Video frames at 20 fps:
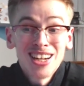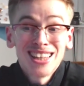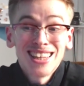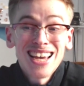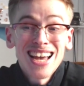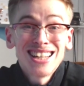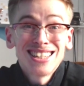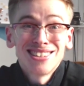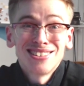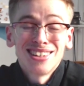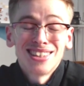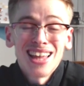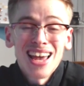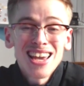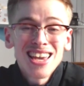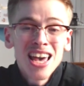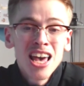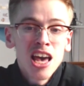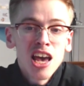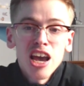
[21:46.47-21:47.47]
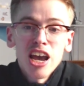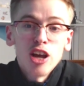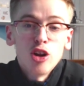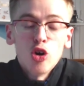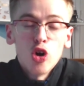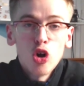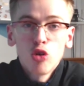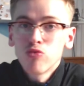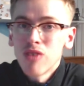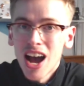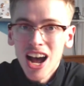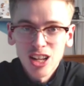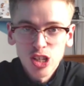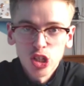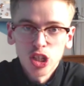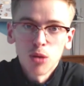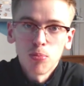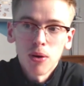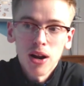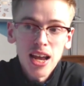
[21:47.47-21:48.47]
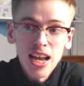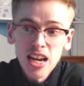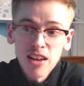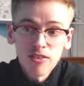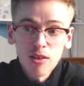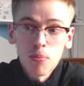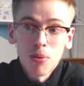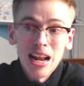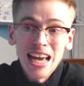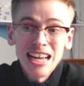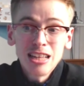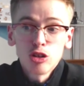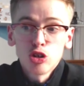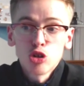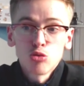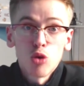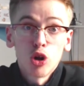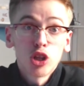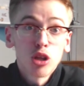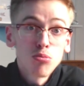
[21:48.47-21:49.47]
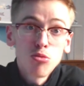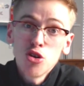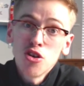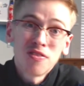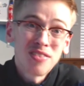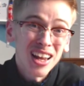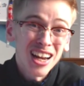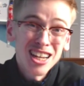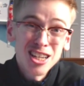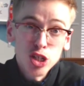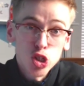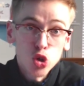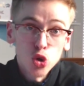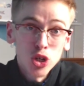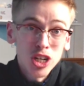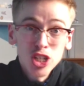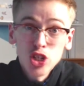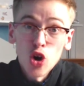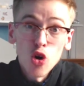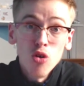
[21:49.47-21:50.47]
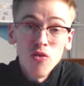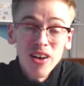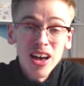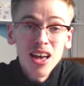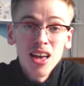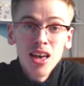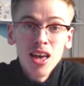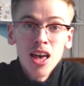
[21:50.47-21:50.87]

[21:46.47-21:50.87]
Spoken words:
At the end of the day, it all rides on the player. If the player doesn't want to move, then it's done, it's over.